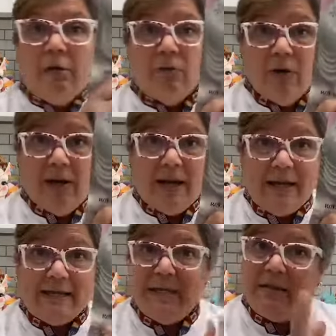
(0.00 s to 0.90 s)
her royal
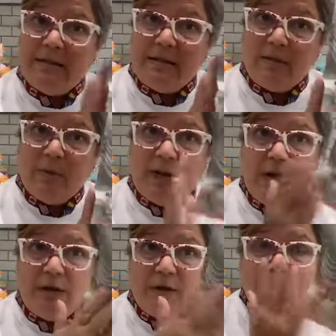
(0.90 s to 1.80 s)
icing, this is what
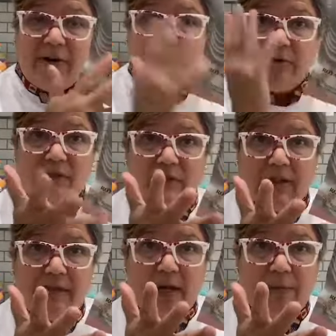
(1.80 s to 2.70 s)
I use, five to
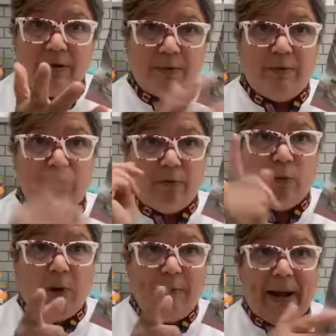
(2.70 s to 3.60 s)
six tablespoons
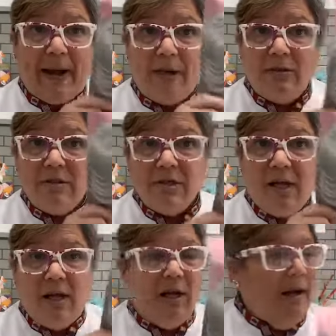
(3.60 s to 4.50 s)
for one pound
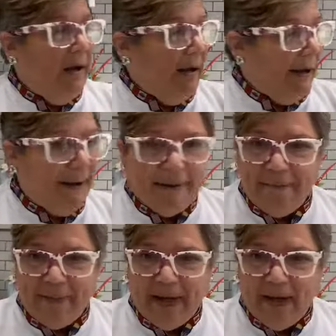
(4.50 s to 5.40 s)

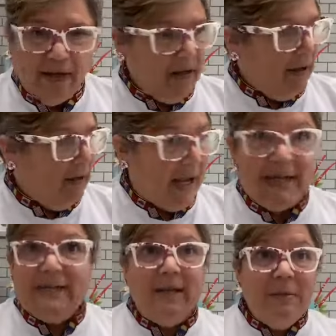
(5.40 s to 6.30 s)
um, and uh,
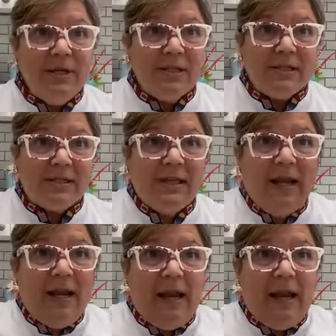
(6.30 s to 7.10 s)
I and images.